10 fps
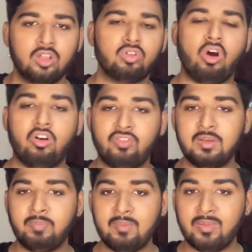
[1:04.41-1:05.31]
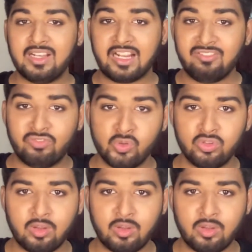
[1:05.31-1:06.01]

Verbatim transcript: So often people confuse